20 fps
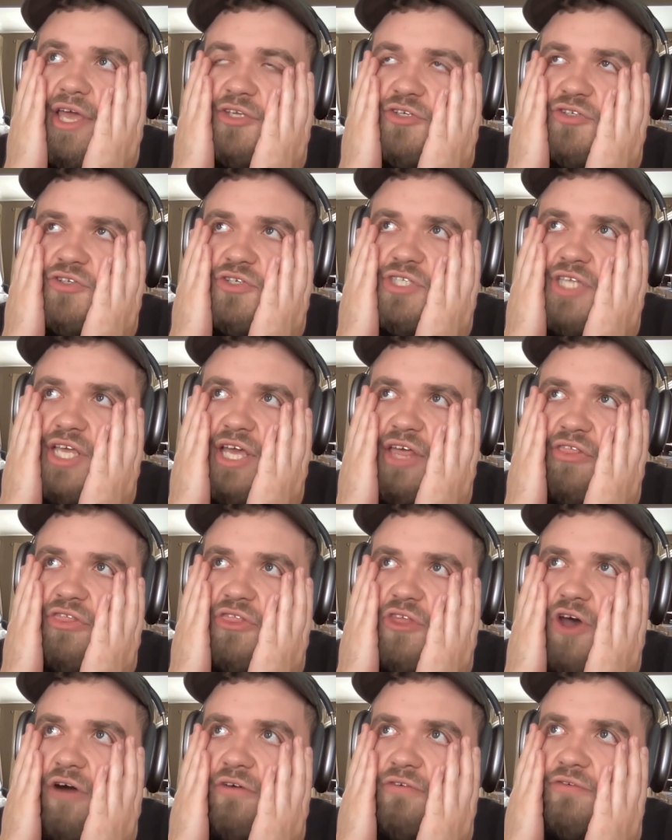interesting
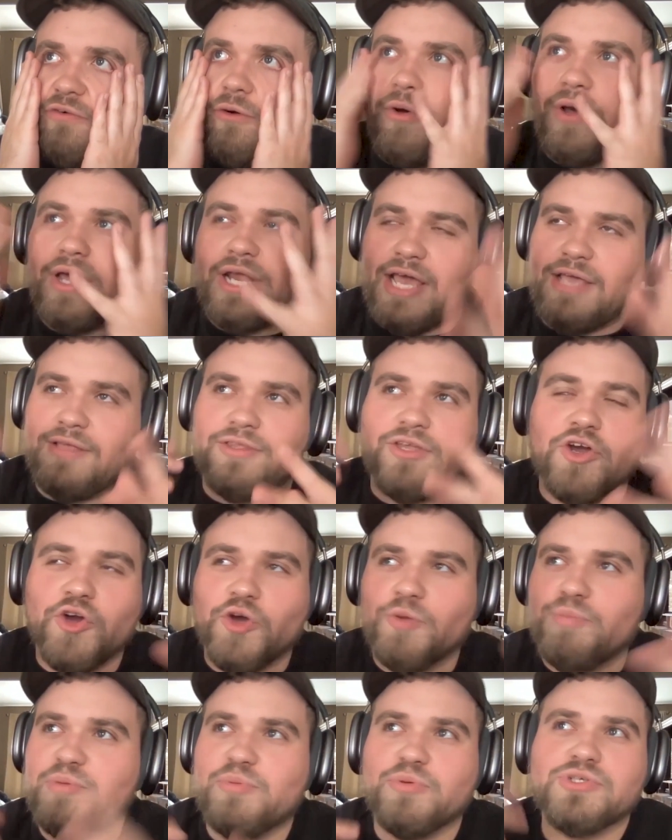and thoughtful, and I
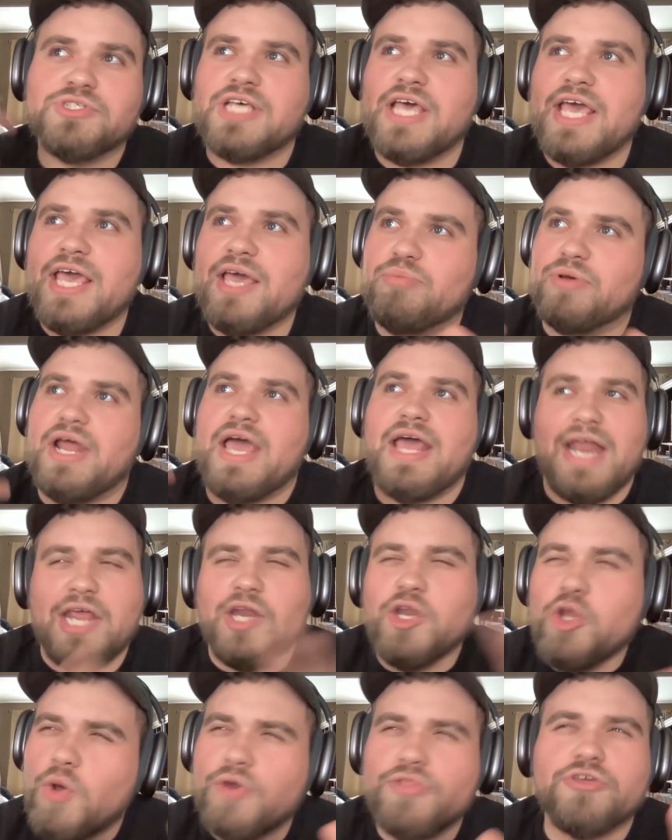heard people say it, and
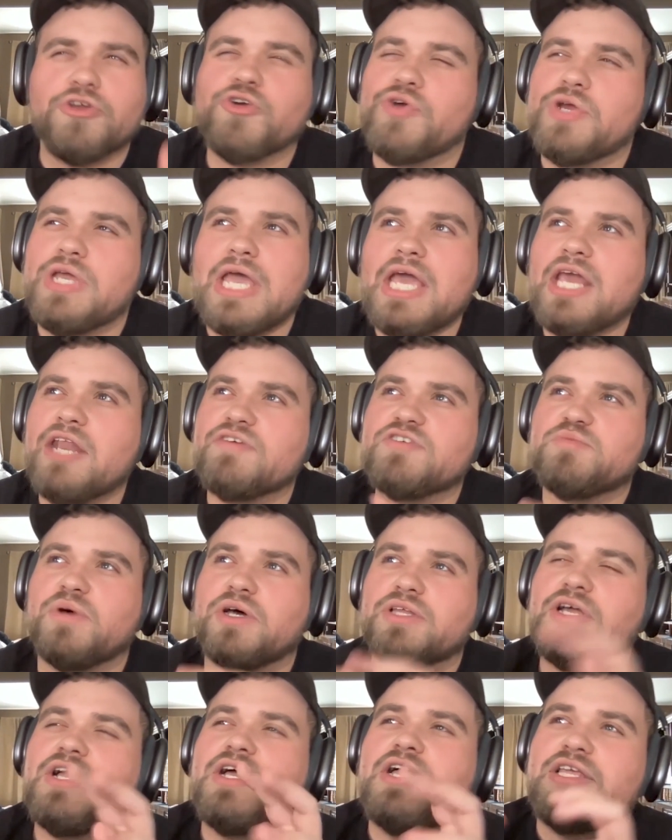I knew what the creatives,
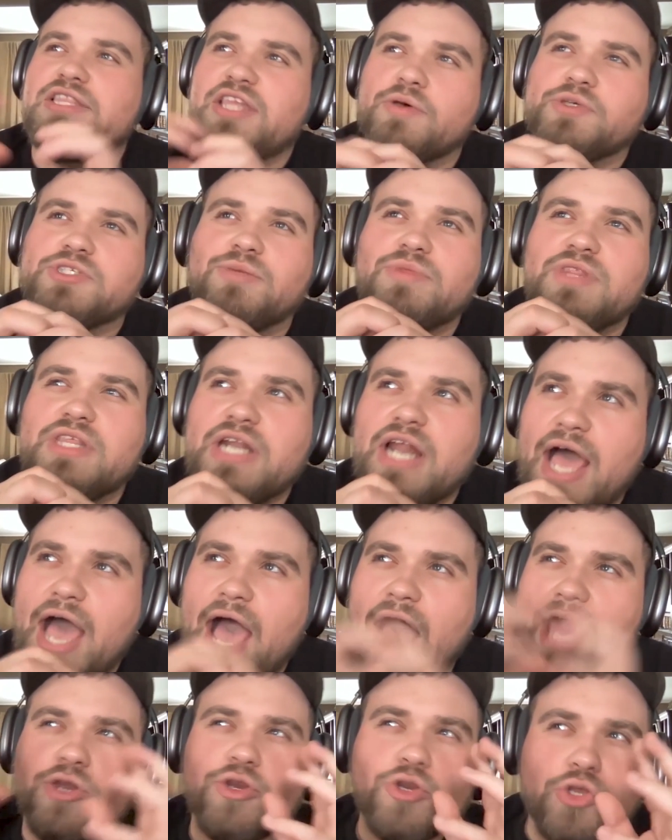but that was something that
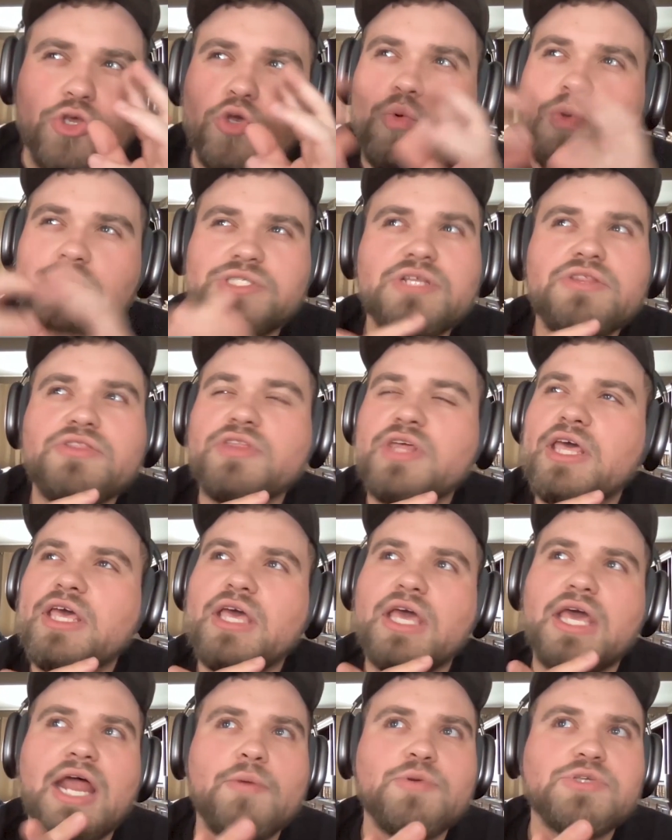I knew was a
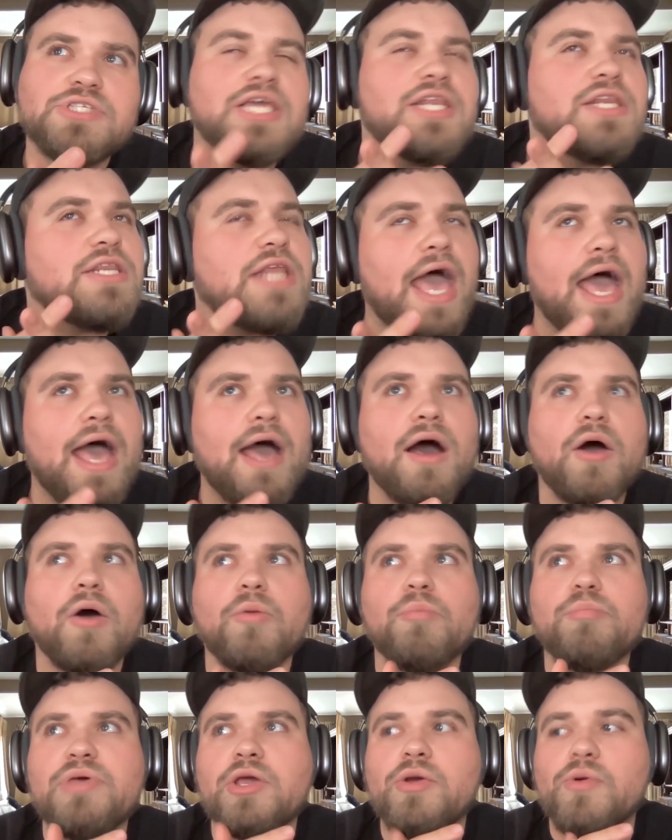thing. And I would say
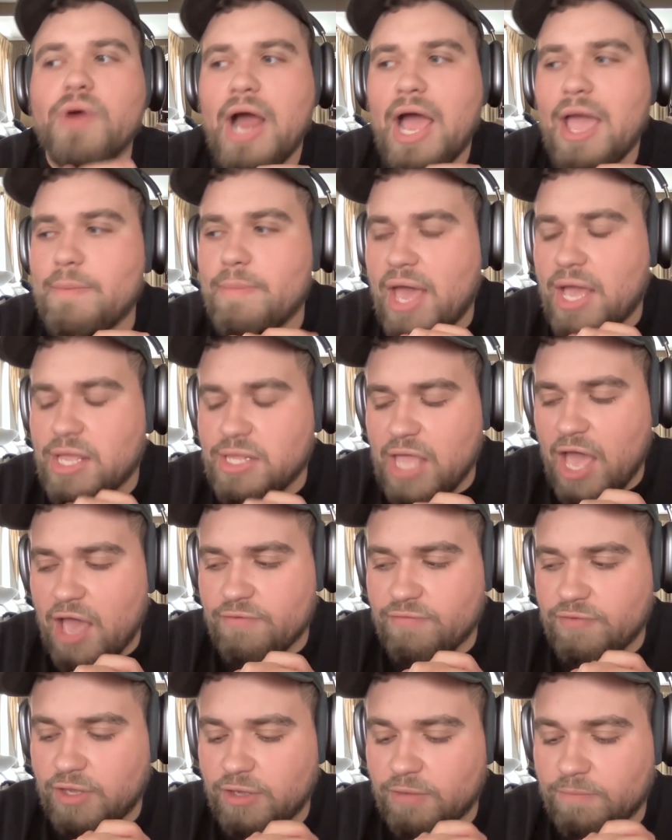now, being where I'm at,
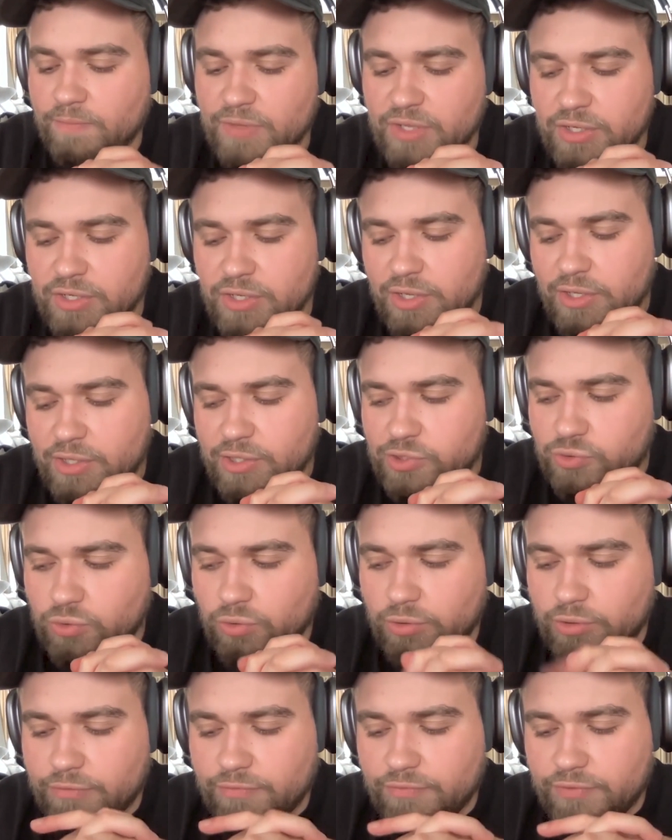having
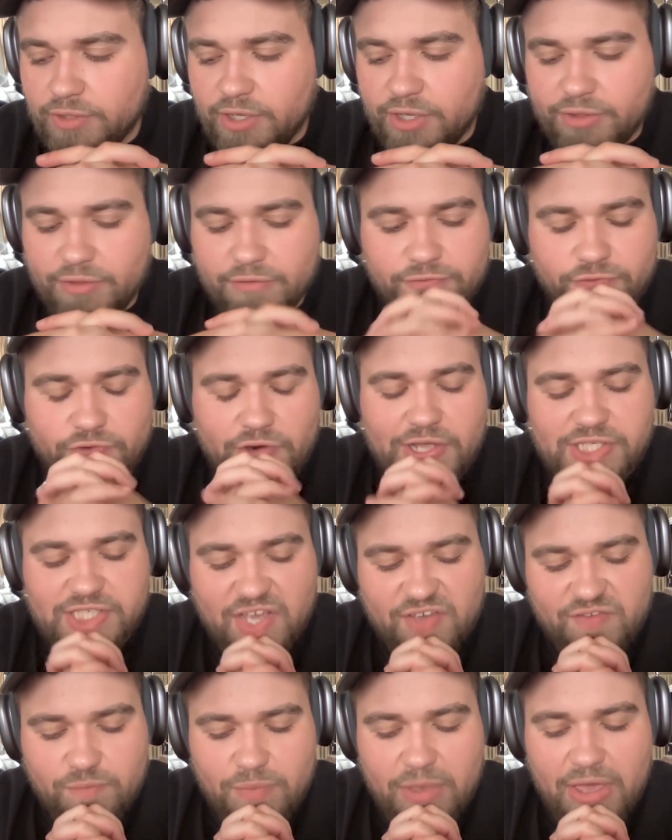sort of the
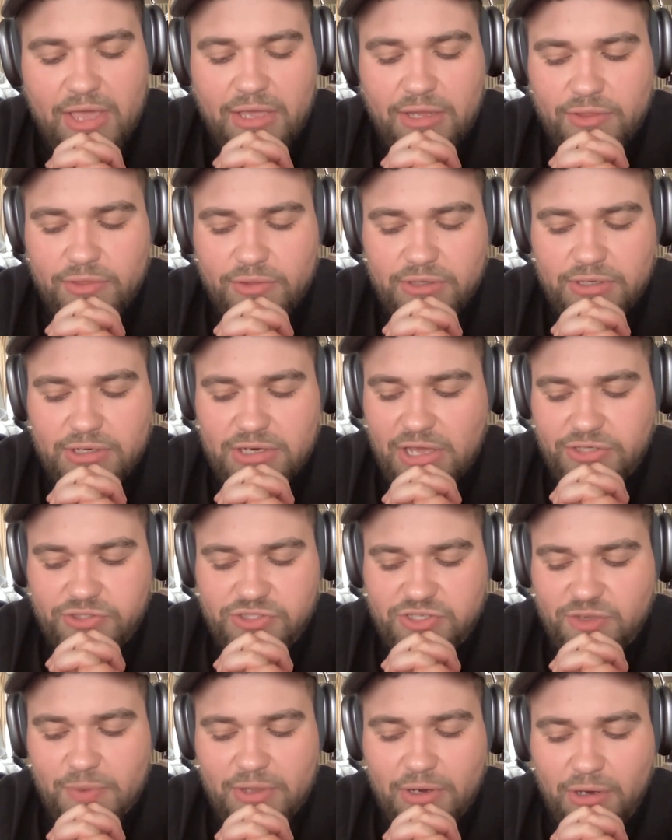friends I've made and the
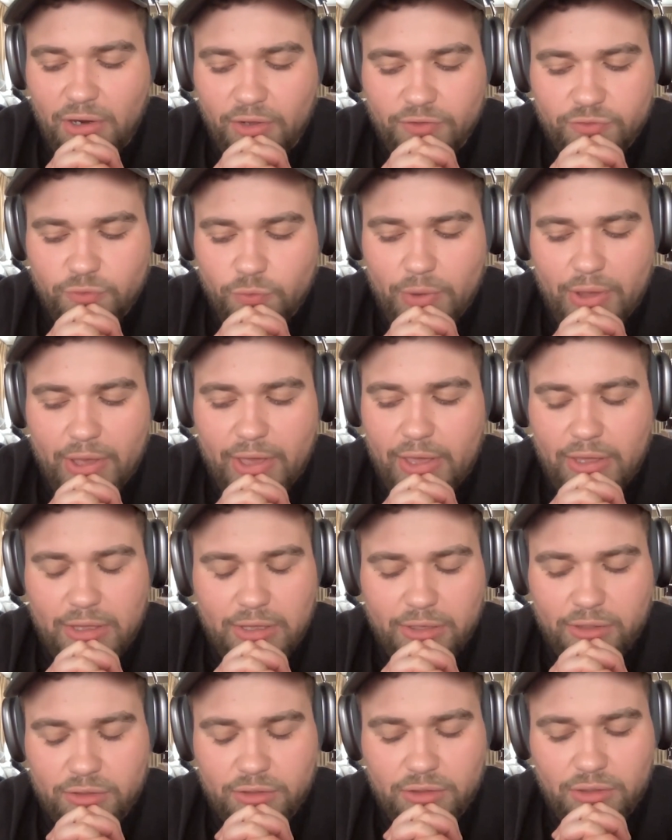connections I've made along the
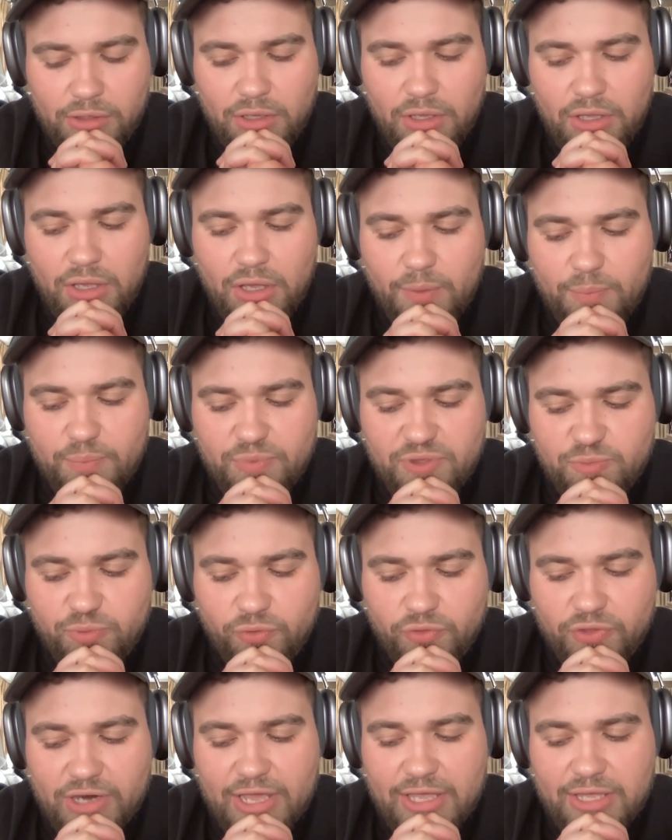way, and
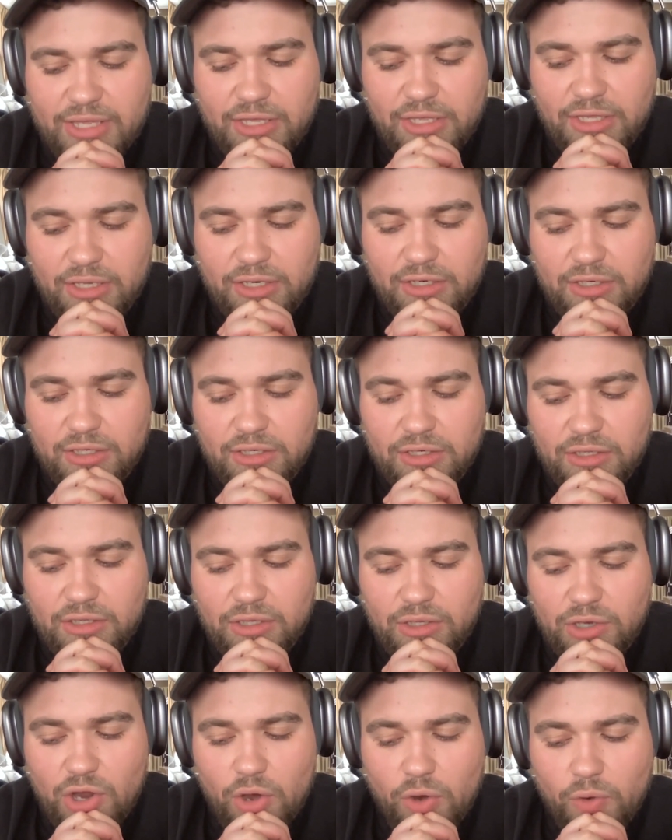people that I can,
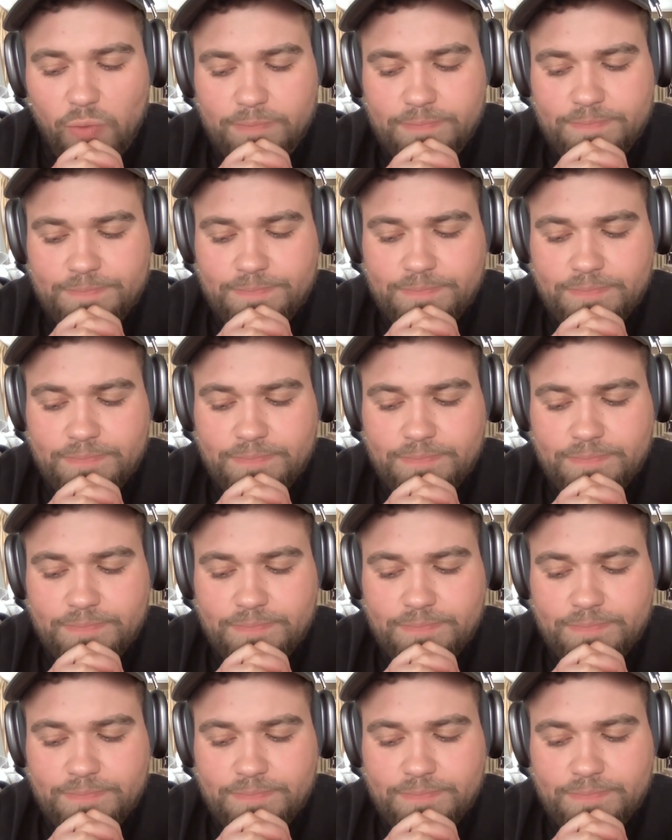you know,